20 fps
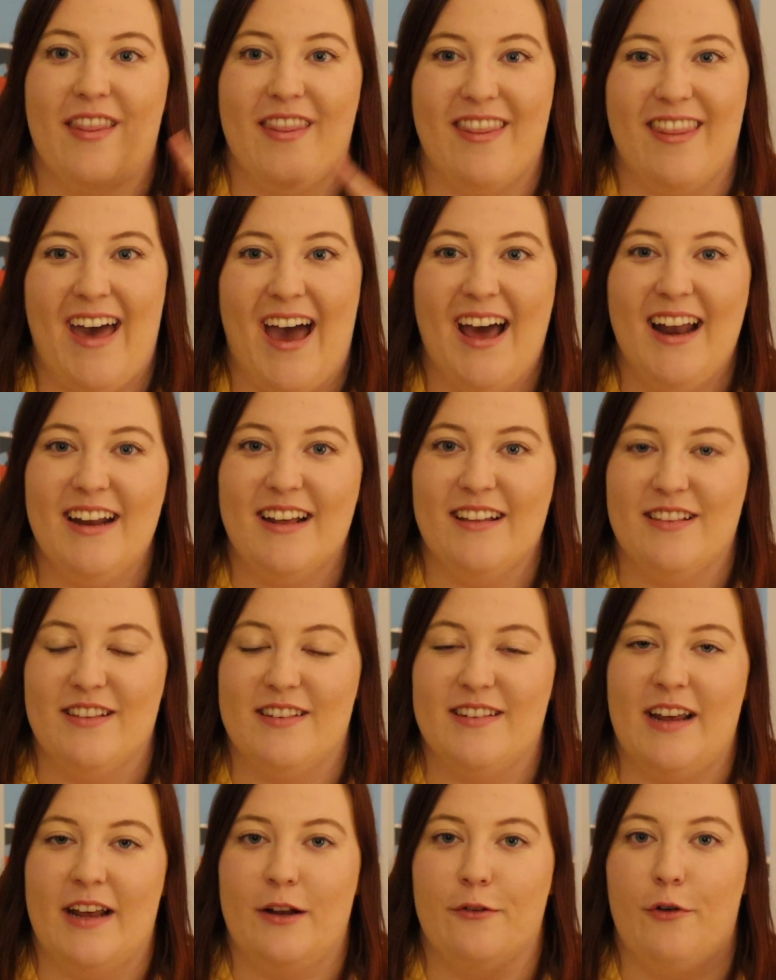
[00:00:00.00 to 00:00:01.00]
that
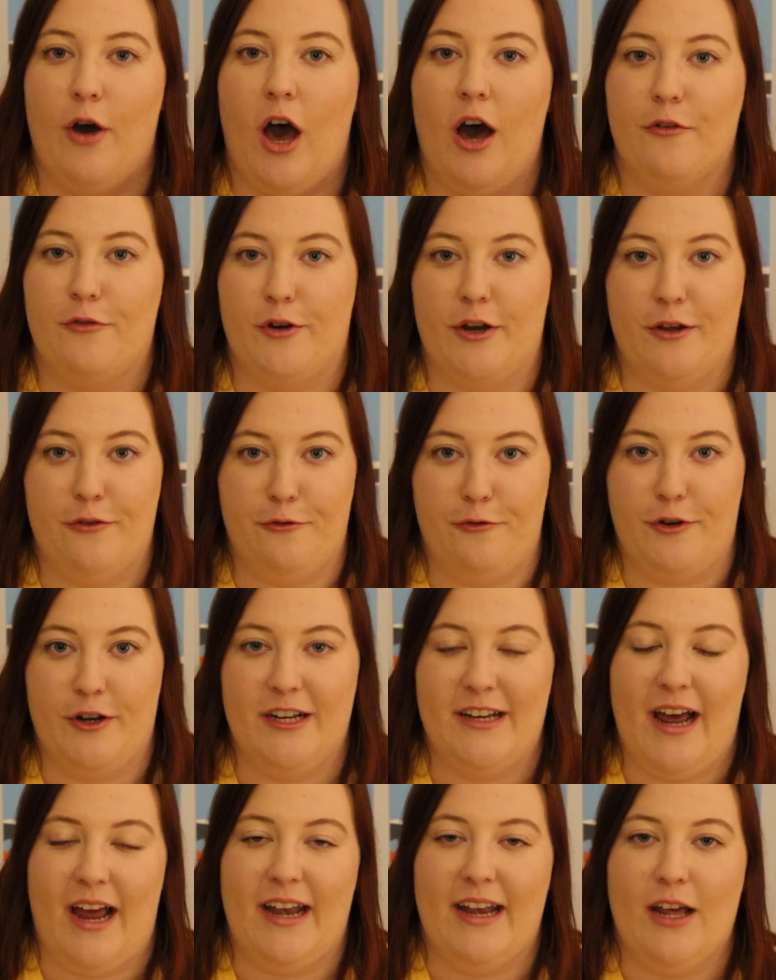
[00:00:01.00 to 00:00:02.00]
instead of offering
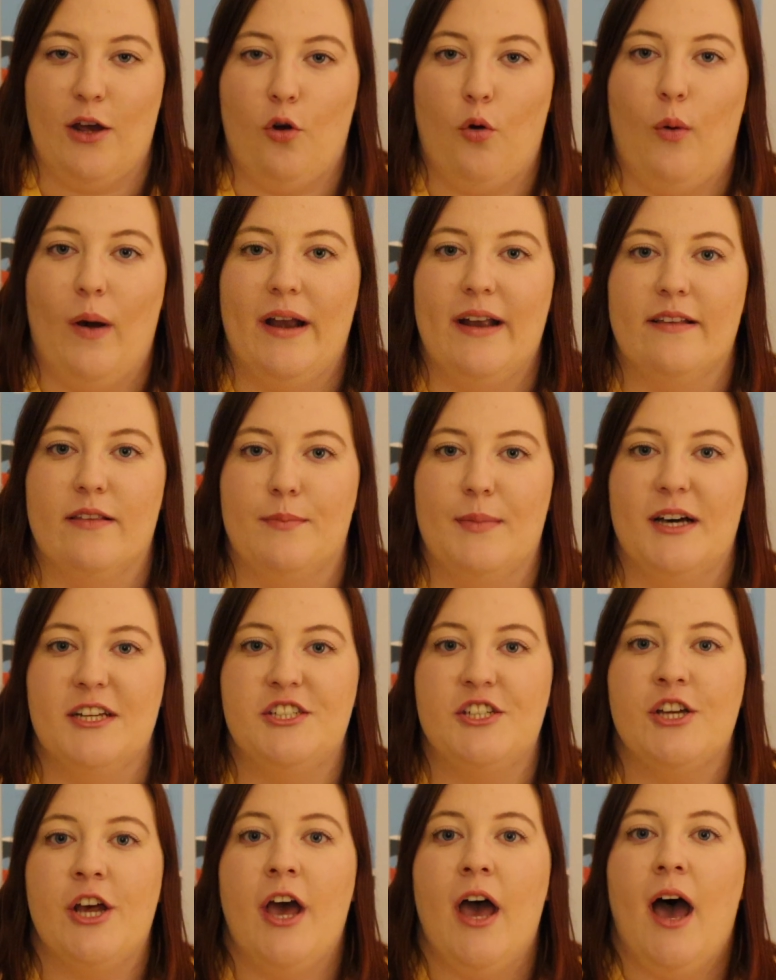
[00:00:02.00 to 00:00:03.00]
free dining quite as
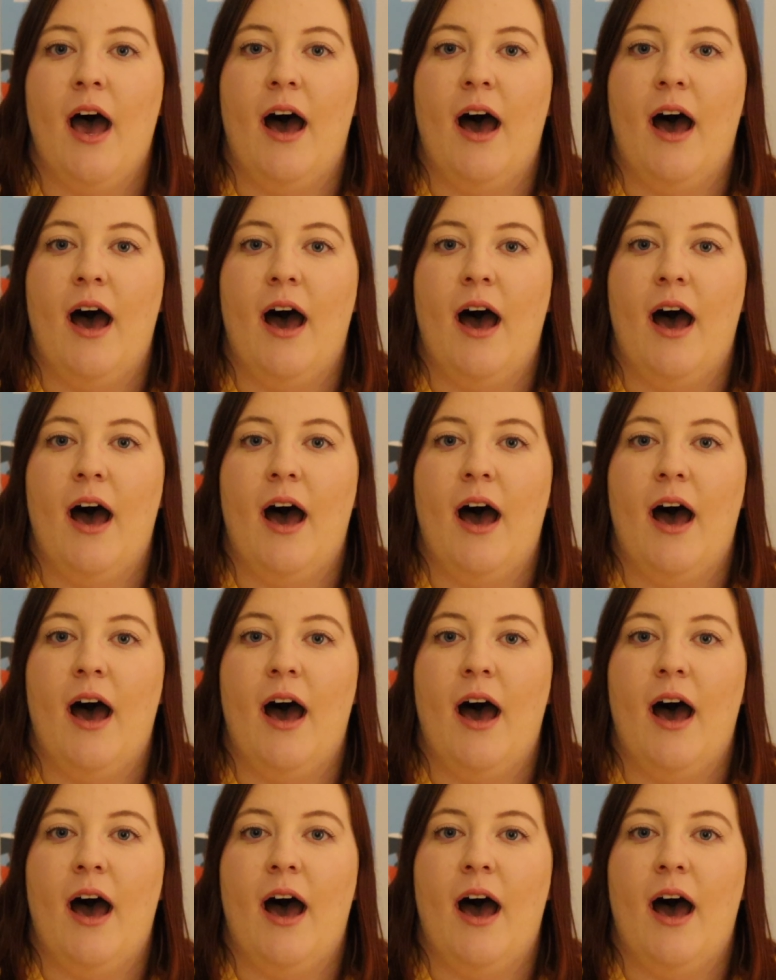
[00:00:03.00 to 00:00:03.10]
much.